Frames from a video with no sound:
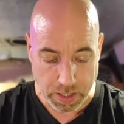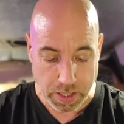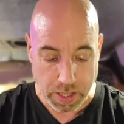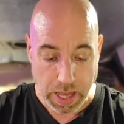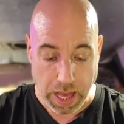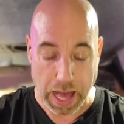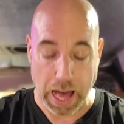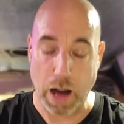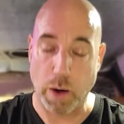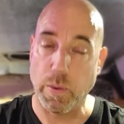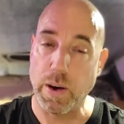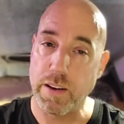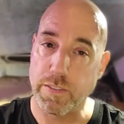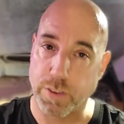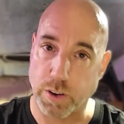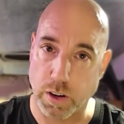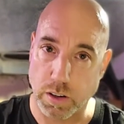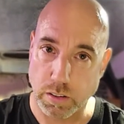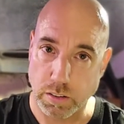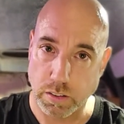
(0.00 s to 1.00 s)

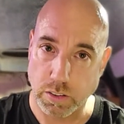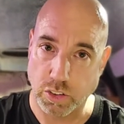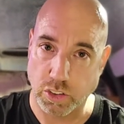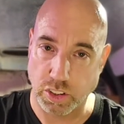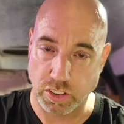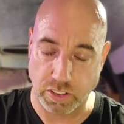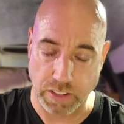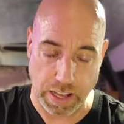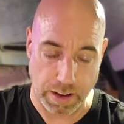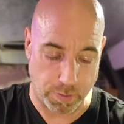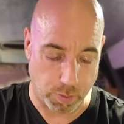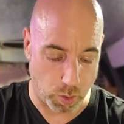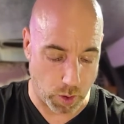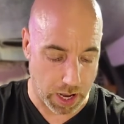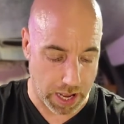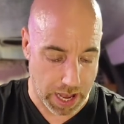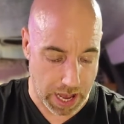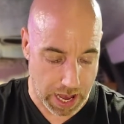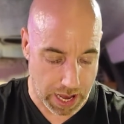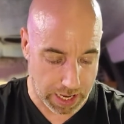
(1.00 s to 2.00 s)
However, just
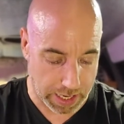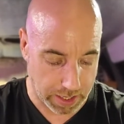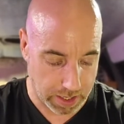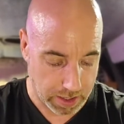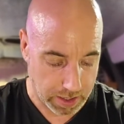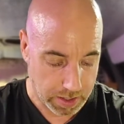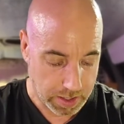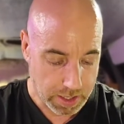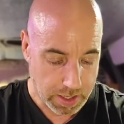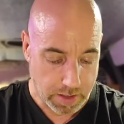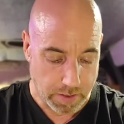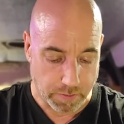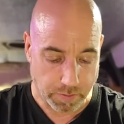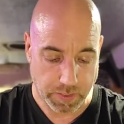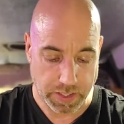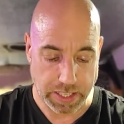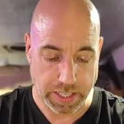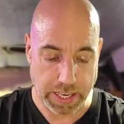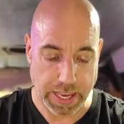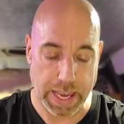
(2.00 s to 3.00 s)
FYI,
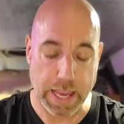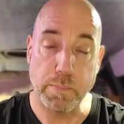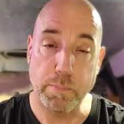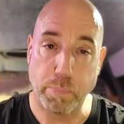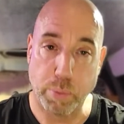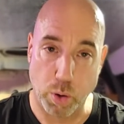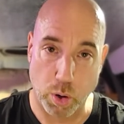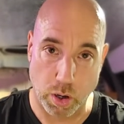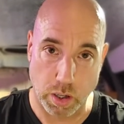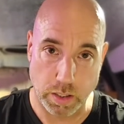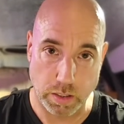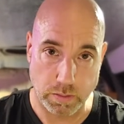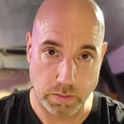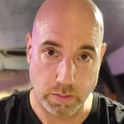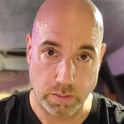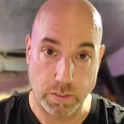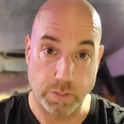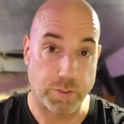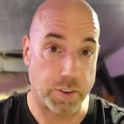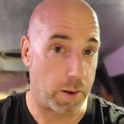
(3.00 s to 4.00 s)
the input
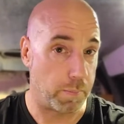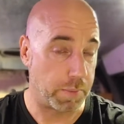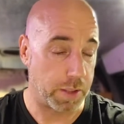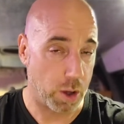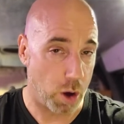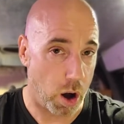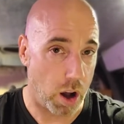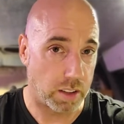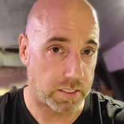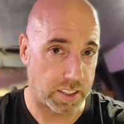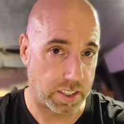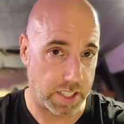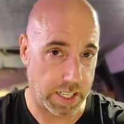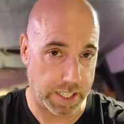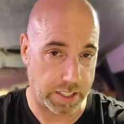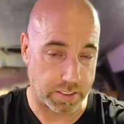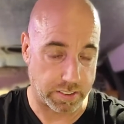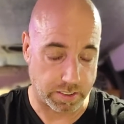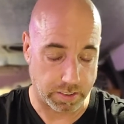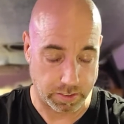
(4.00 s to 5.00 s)
from the
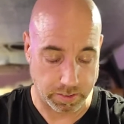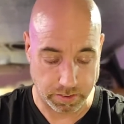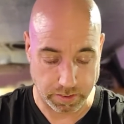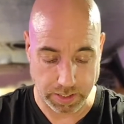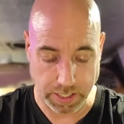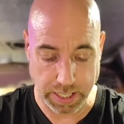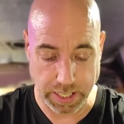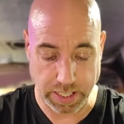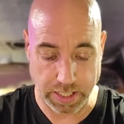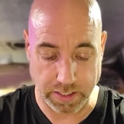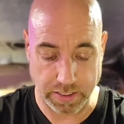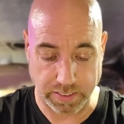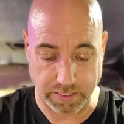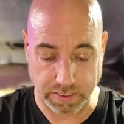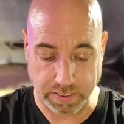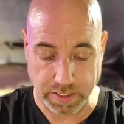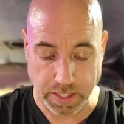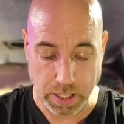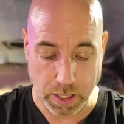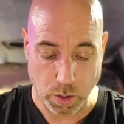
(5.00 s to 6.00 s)
alternator
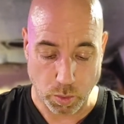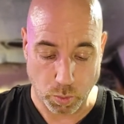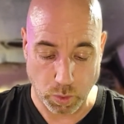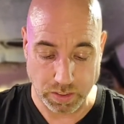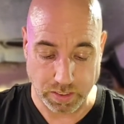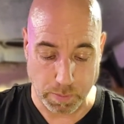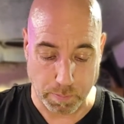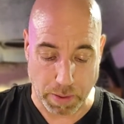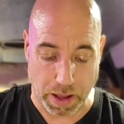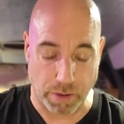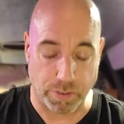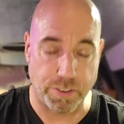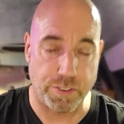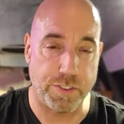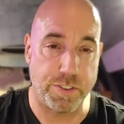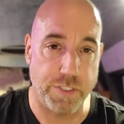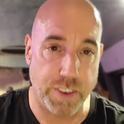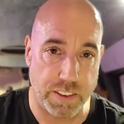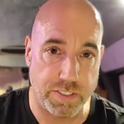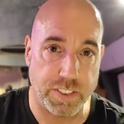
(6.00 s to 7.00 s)
was about
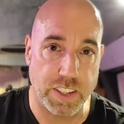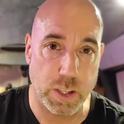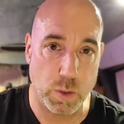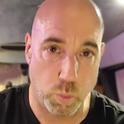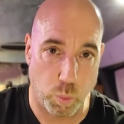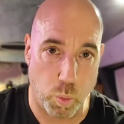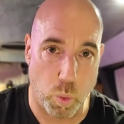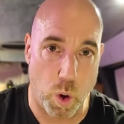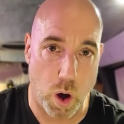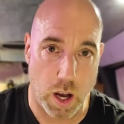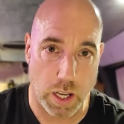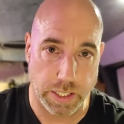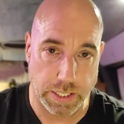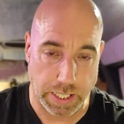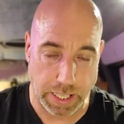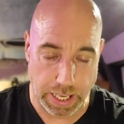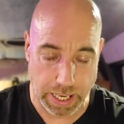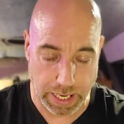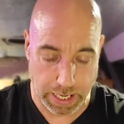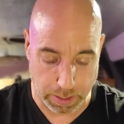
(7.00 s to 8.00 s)
51
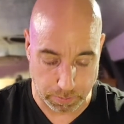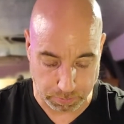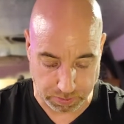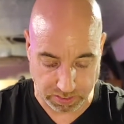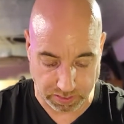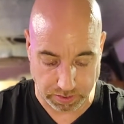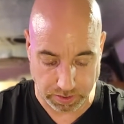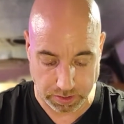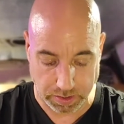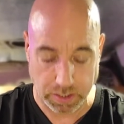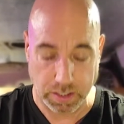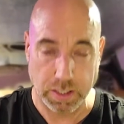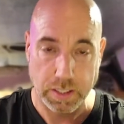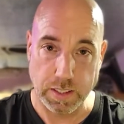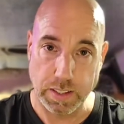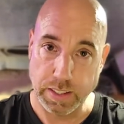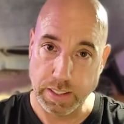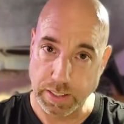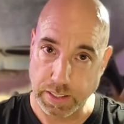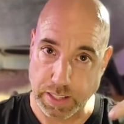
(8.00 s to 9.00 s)
amps
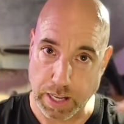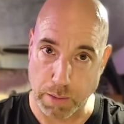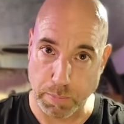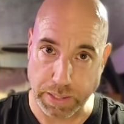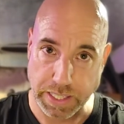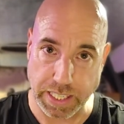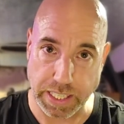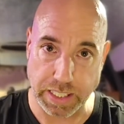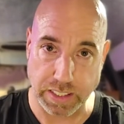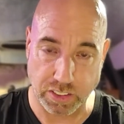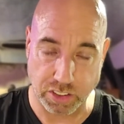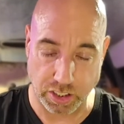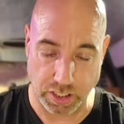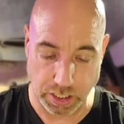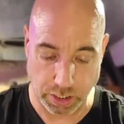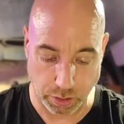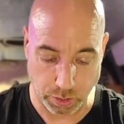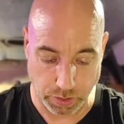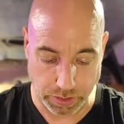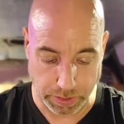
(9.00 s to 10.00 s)
coming into the
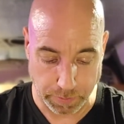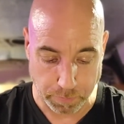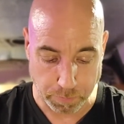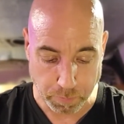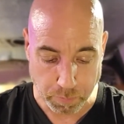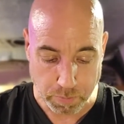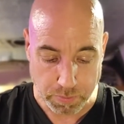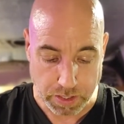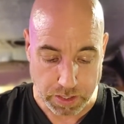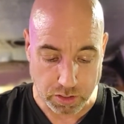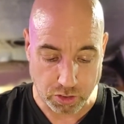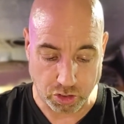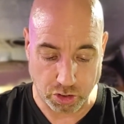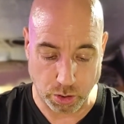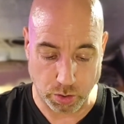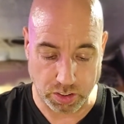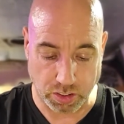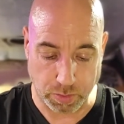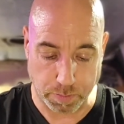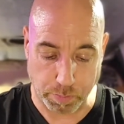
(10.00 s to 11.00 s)
unit.
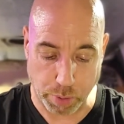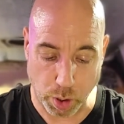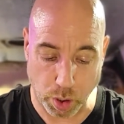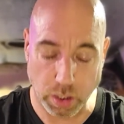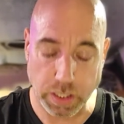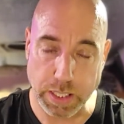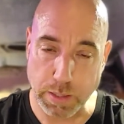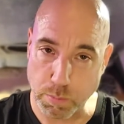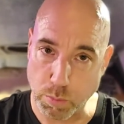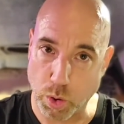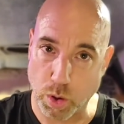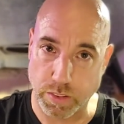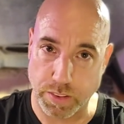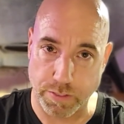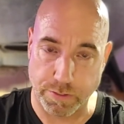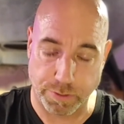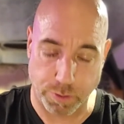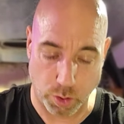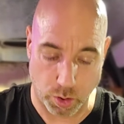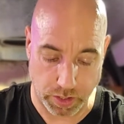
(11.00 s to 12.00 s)
So it's pulling more than
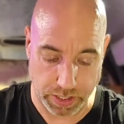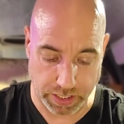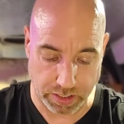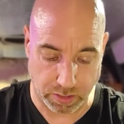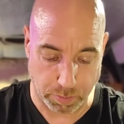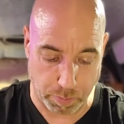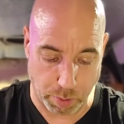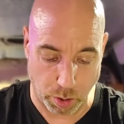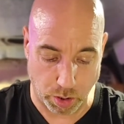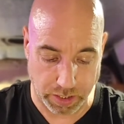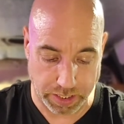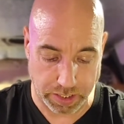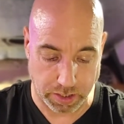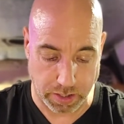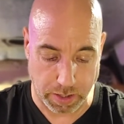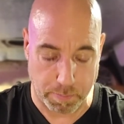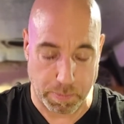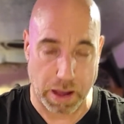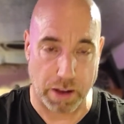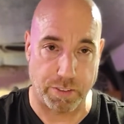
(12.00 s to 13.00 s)
40. It's pulling
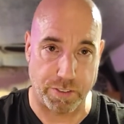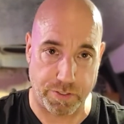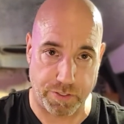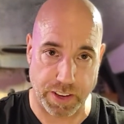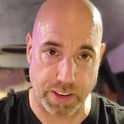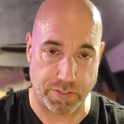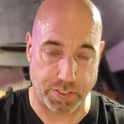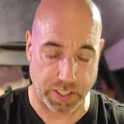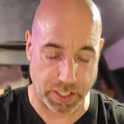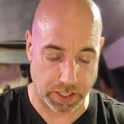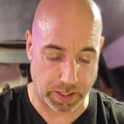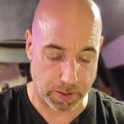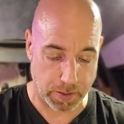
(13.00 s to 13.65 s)
about 50.